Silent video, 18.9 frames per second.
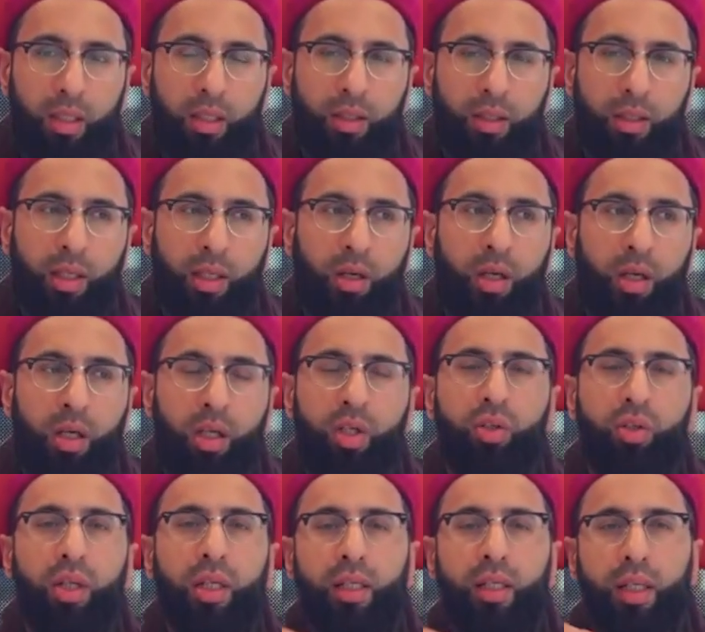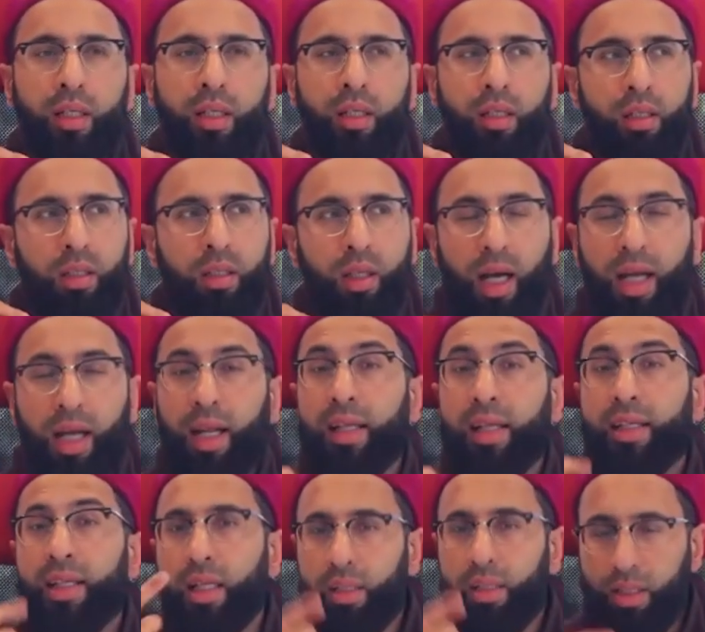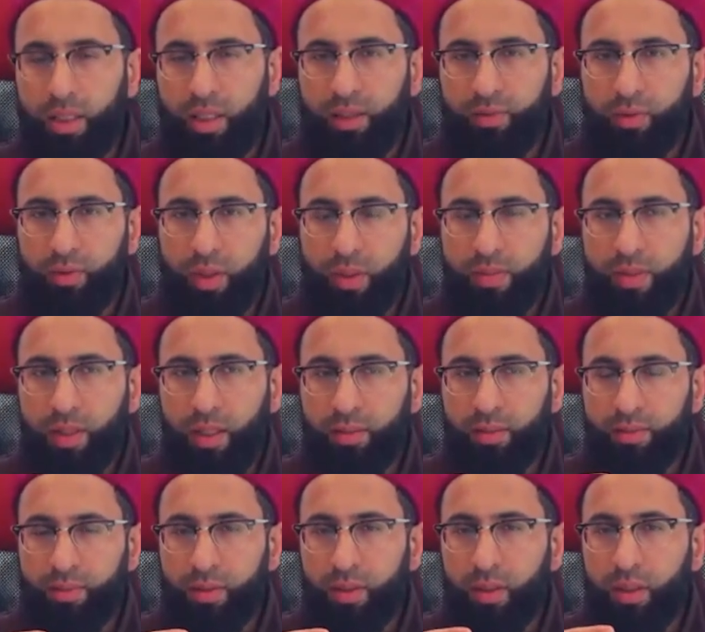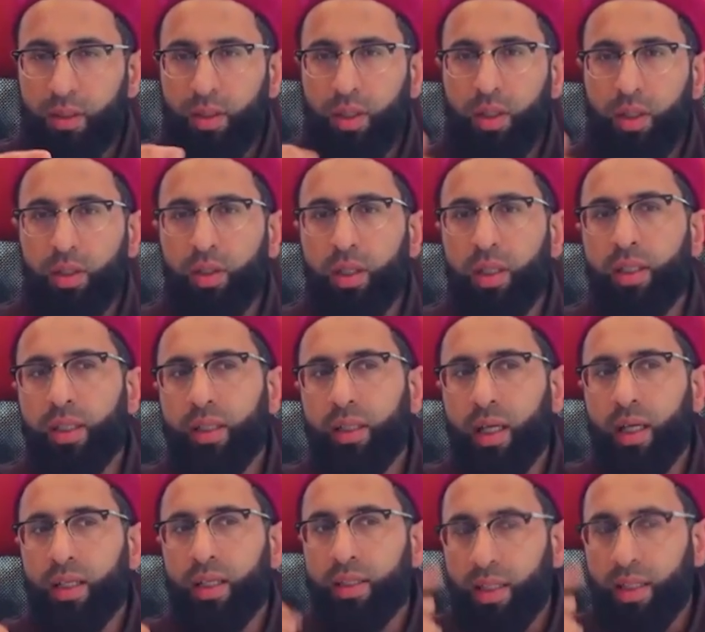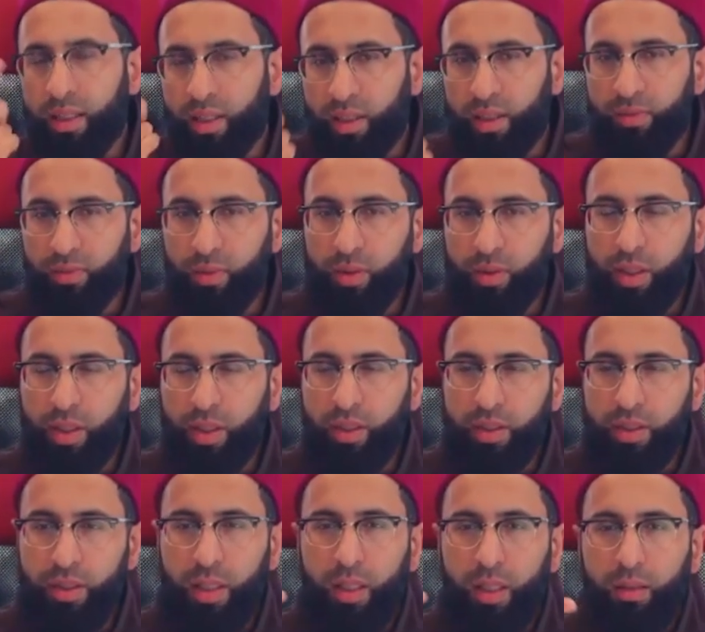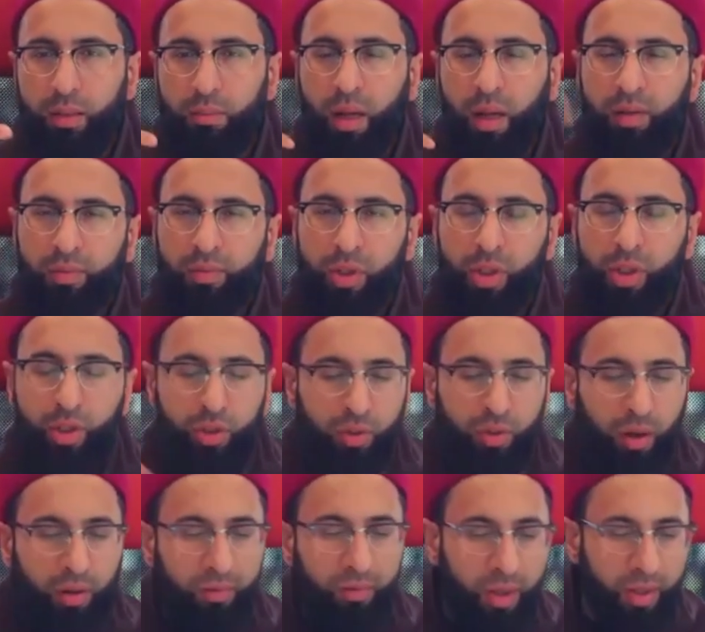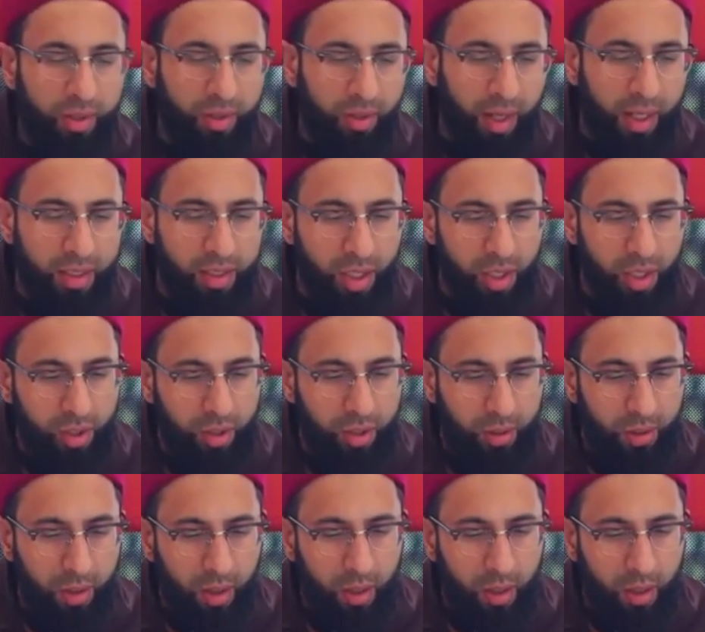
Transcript: They are creating an identity for themselves. They are creating identity for the others by virtue of otherization.